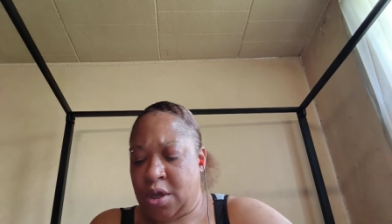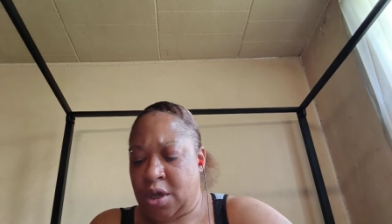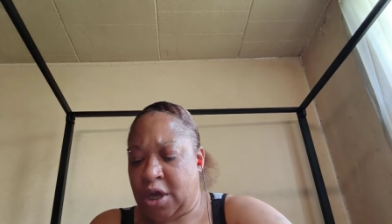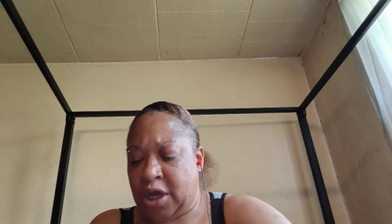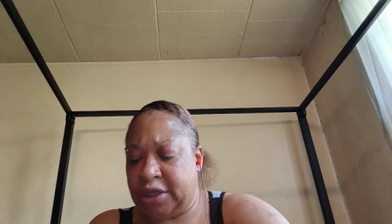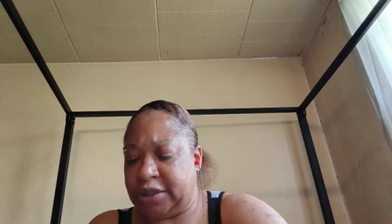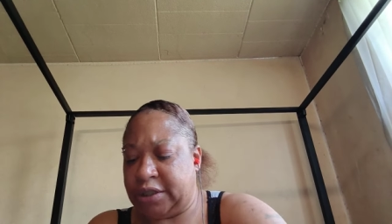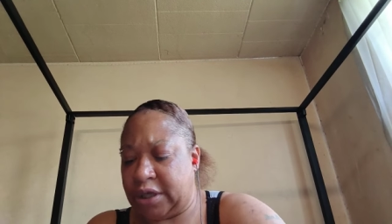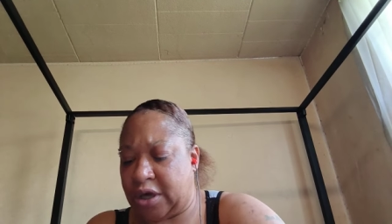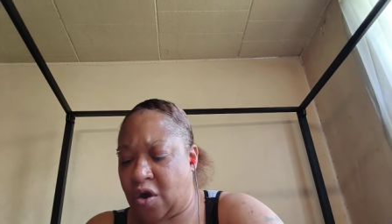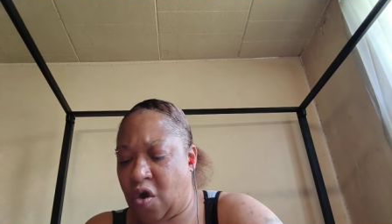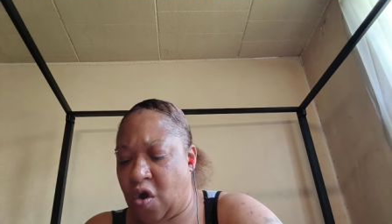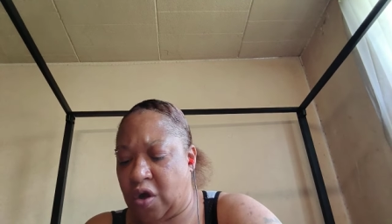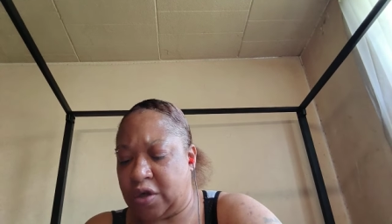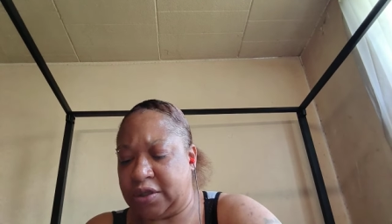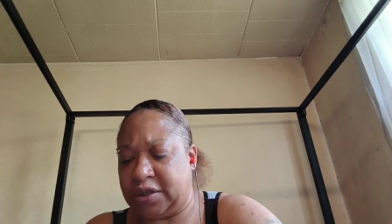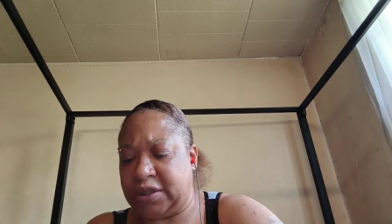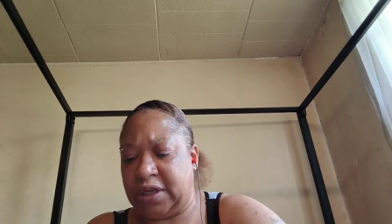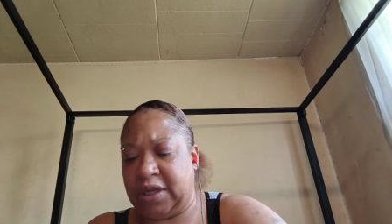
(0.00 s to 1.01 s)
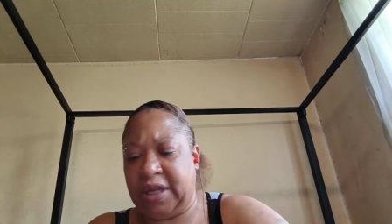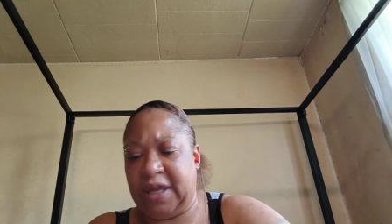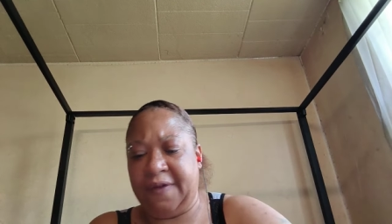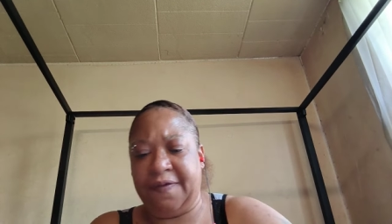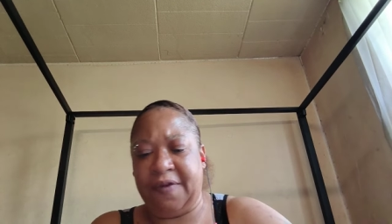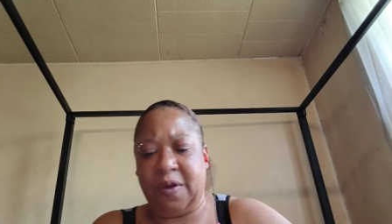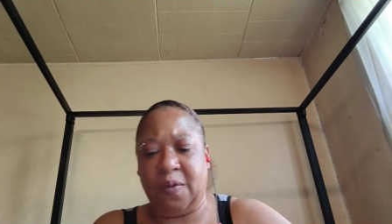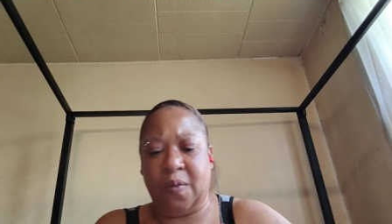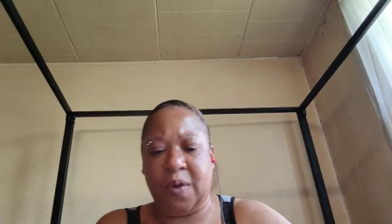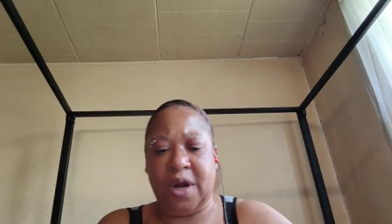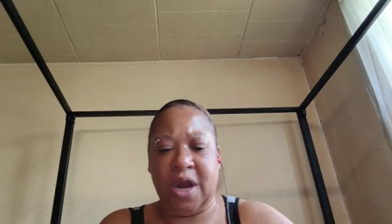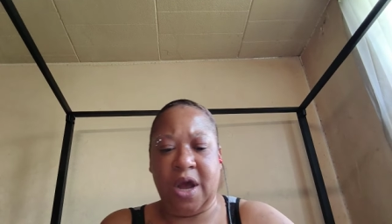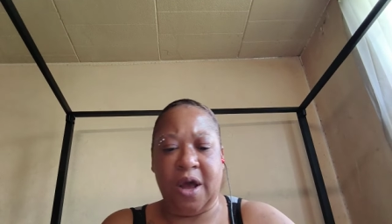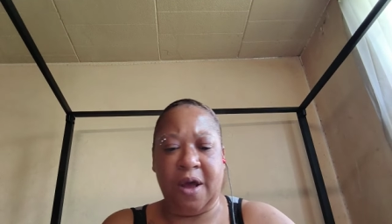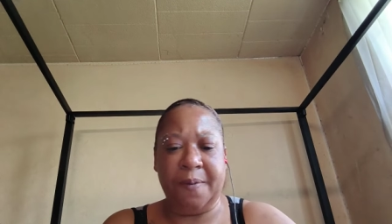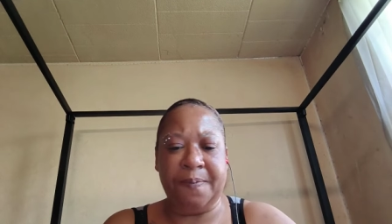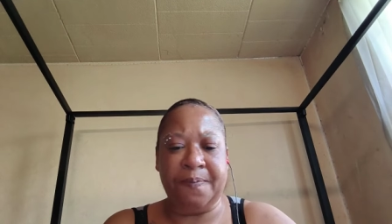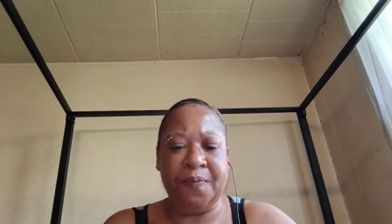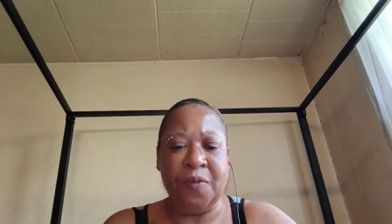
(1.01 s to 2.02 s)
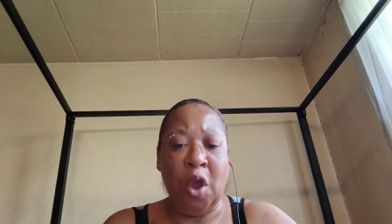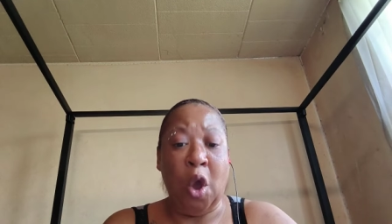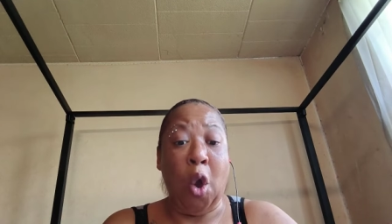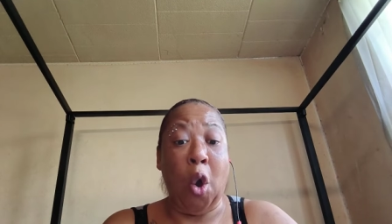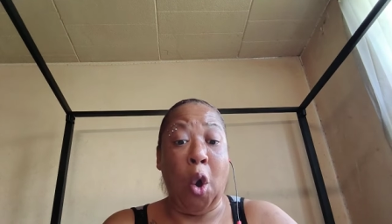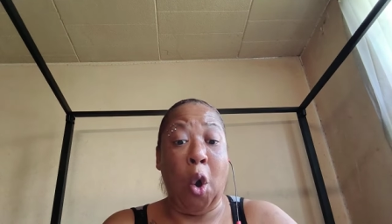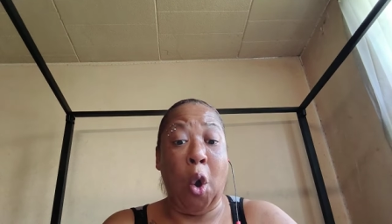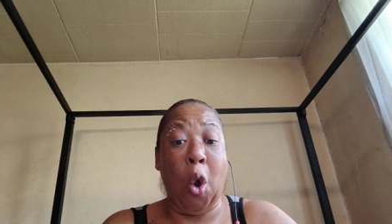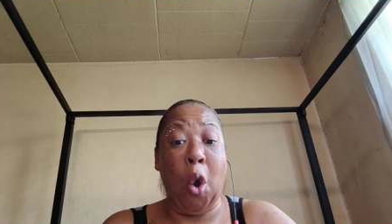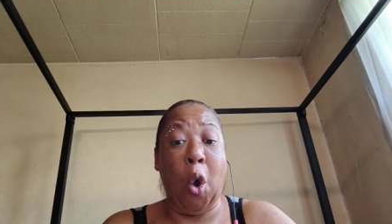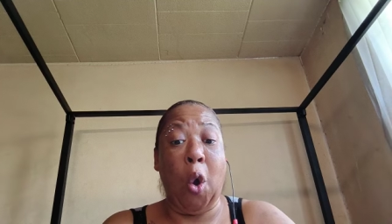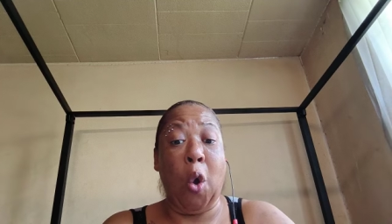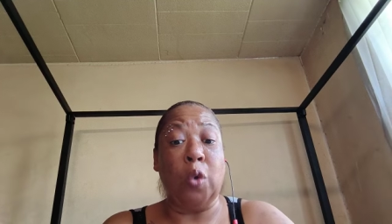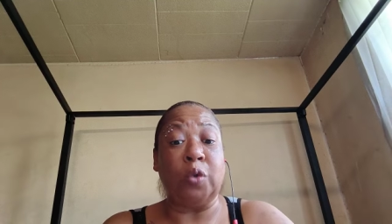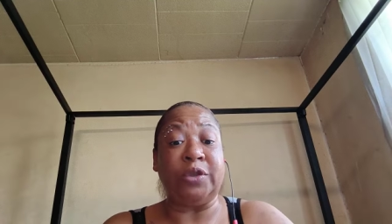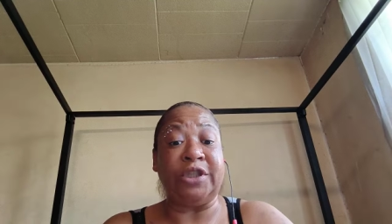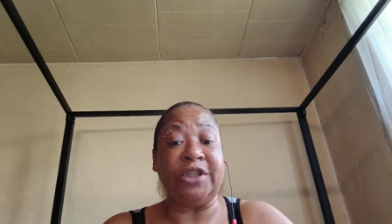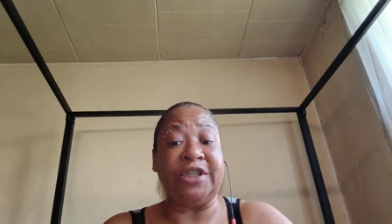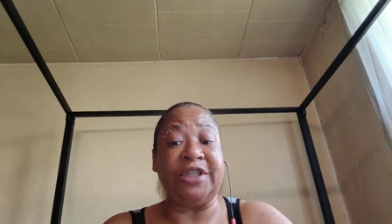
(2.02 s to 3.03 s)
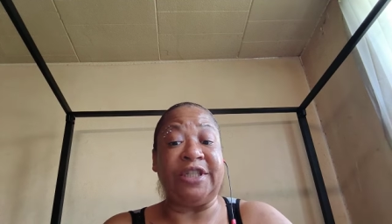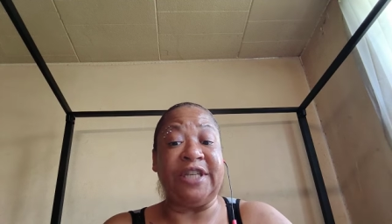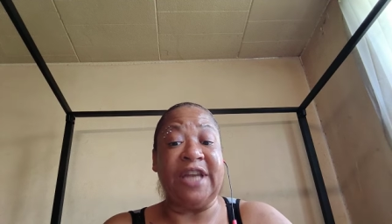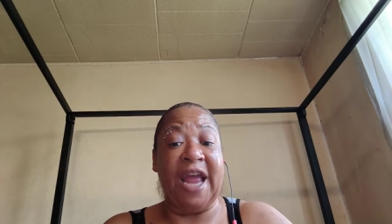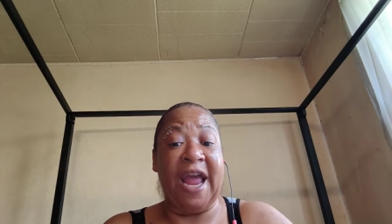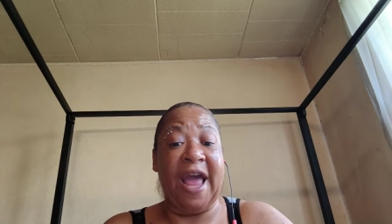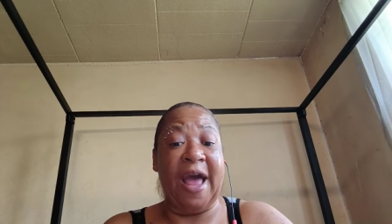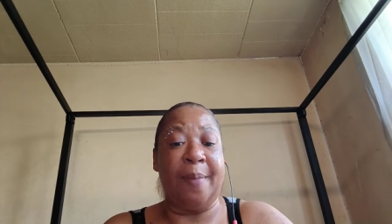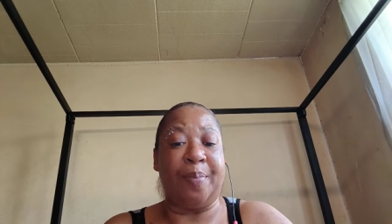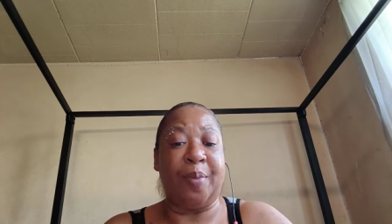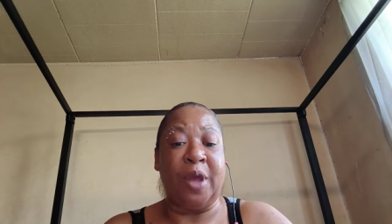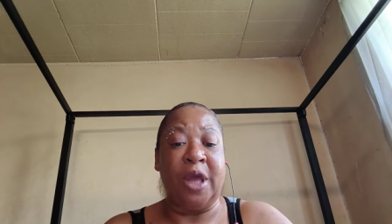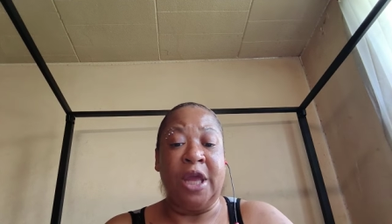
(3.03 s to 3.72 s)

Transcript: Because the cost of living went up. Oh, snap.